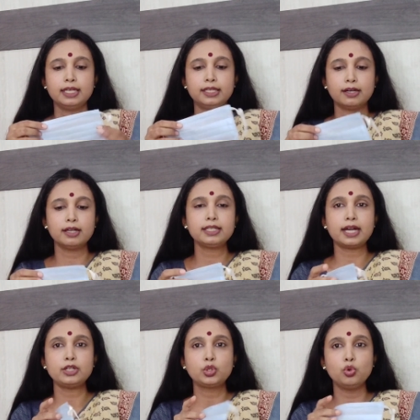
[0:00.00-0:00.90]
Here,
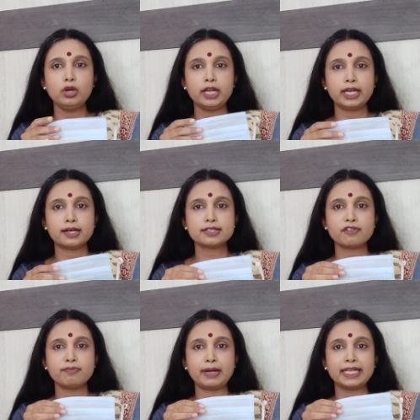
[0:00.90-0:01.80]
there are two layers
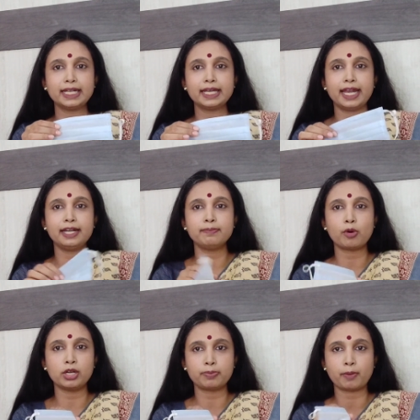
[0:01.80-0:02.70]
of medical grade
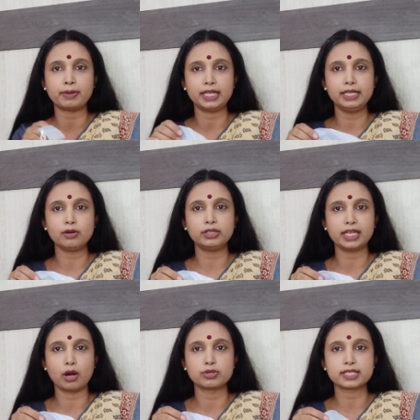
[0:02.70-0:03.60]
polypropylene on
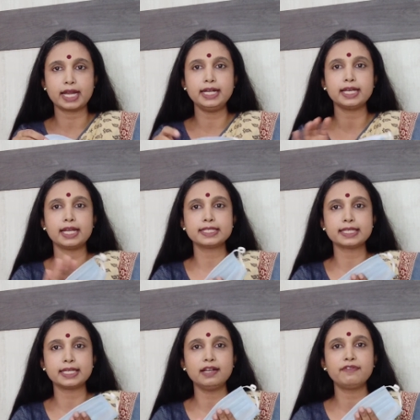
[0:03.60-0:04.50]
the outside and a
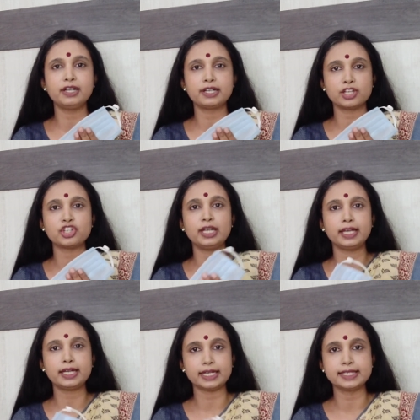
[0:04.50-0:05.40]
single filtration
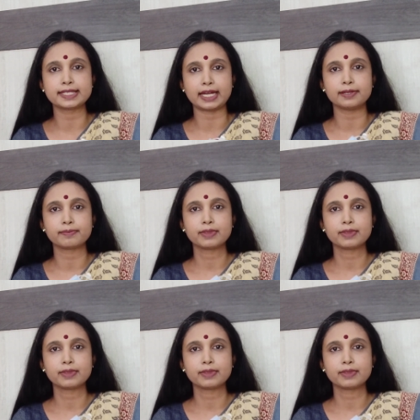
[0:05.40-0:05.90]
layer inside.